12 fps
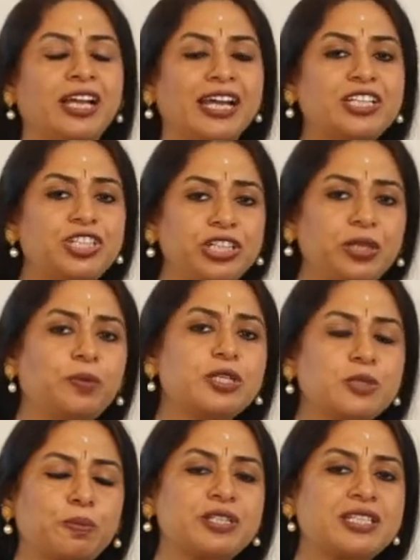And she
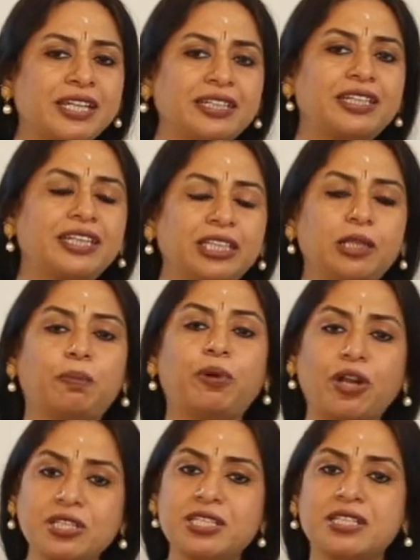was presenting in the
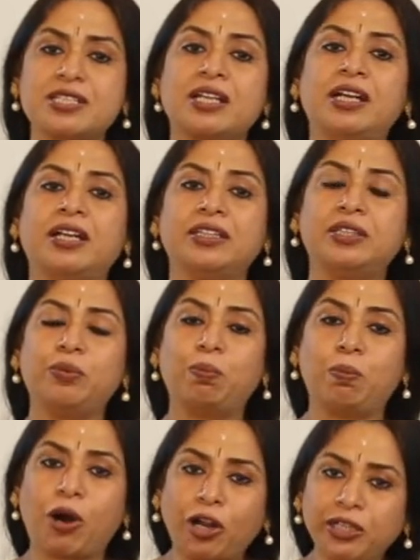process the
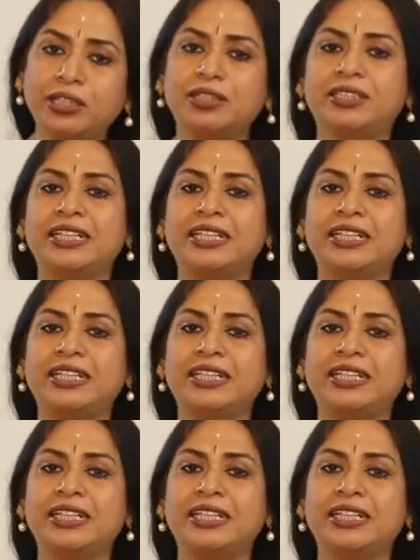model,